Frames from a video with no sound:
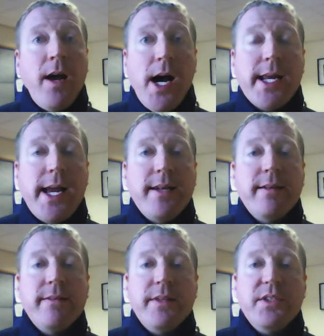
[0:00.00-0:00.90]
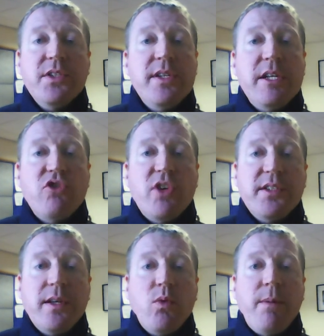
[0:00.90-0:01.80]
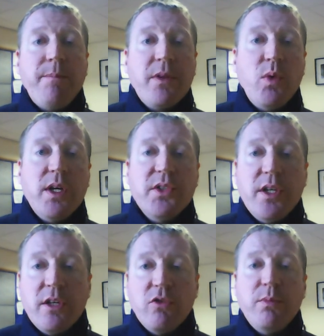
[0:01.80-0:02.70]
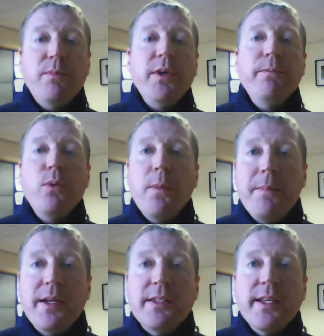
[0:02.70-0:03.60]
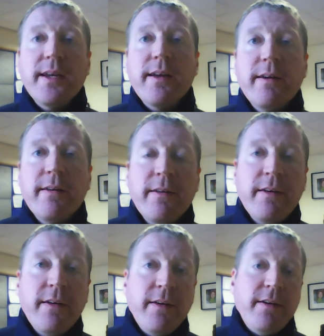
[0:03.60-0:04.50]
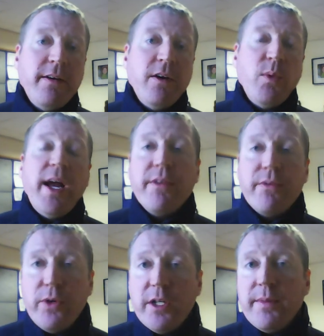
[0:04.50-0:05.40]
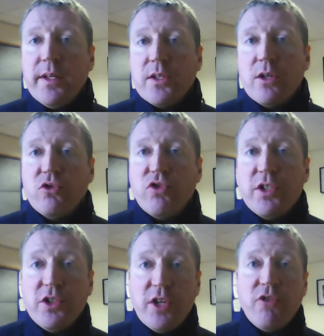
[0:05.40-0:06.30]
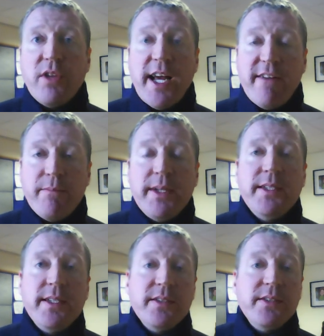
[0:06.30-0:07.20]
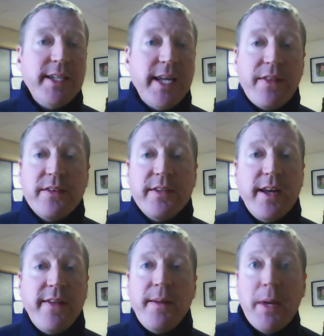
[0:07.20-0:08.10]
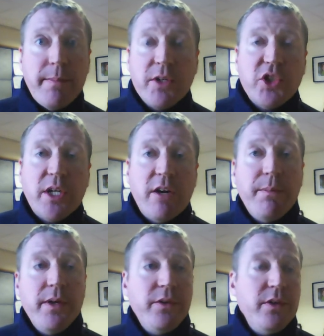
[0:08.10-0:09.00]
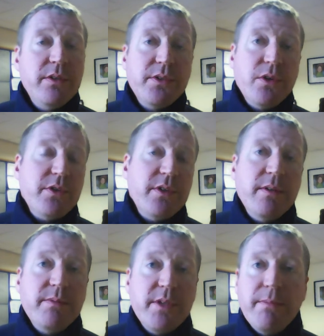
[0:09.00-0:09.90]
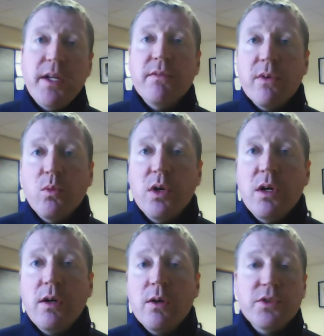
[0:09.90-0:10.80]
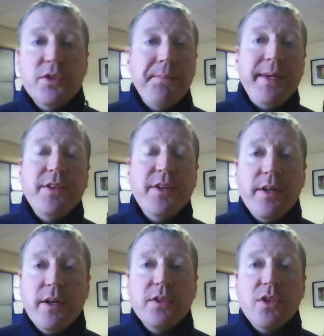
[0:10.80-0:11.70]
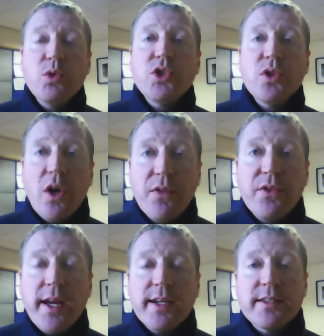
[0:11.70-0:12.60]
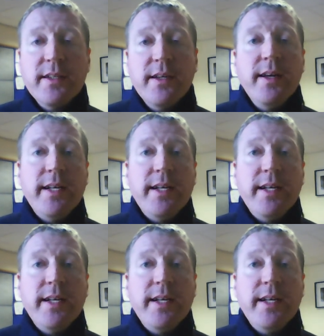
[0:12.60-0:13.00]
Again, this is an interesting one. We can see a group of people meeting. We have the freedom in this country to generally have meetings, to gather together, maybe to share opinions or to meet for work or to meet in a social context.